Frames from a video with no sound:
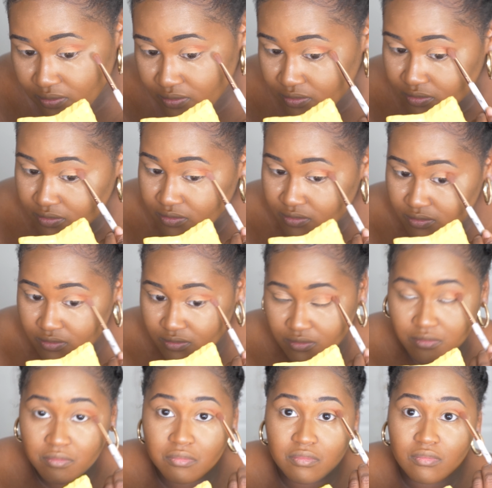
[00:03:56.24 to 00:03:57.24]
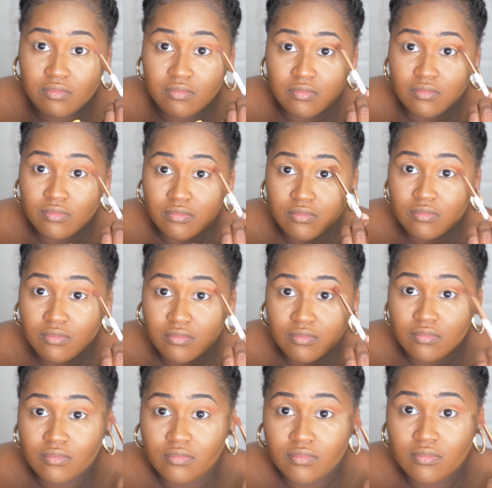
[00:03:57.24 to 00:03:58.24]

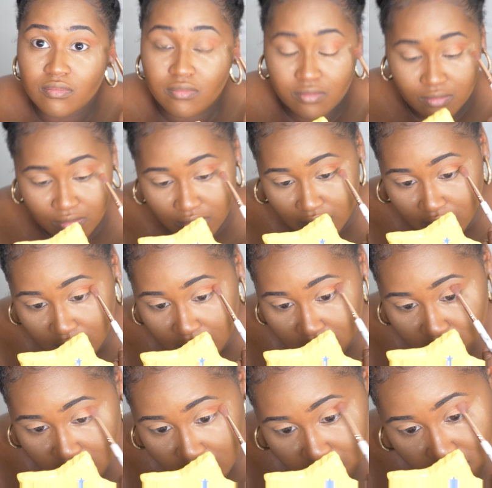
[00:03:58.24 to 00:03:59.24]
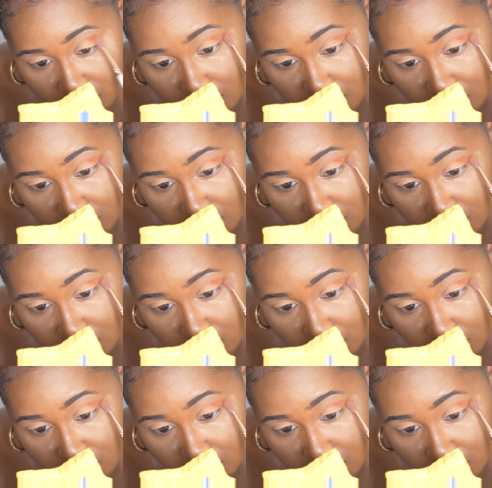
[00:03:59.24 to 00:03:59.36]
(silence)